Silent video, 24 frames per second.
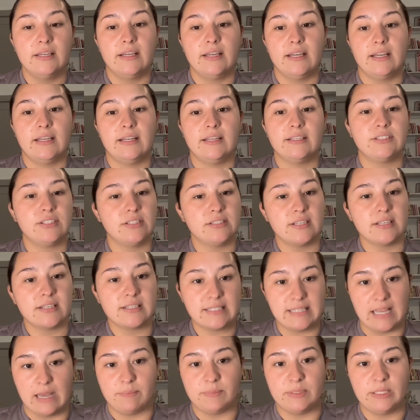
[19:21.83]
And it's just
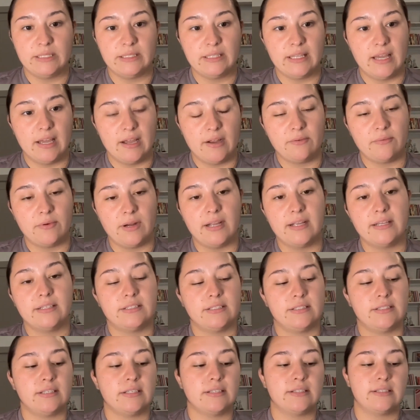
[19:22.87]
accepting that, right?
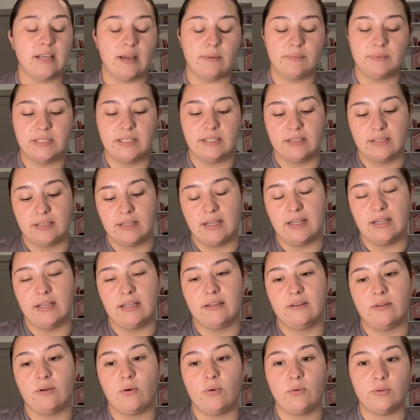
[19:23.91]
Just accepting
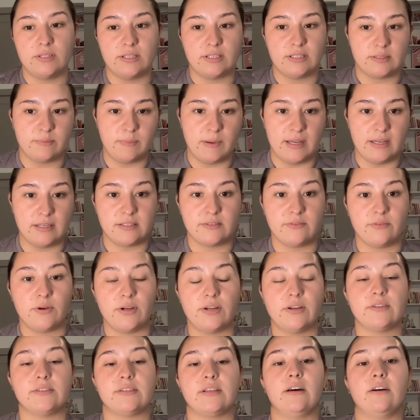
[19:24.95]
and holding space for
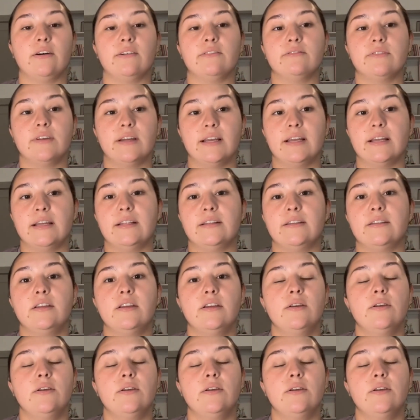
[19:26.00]
yourself, and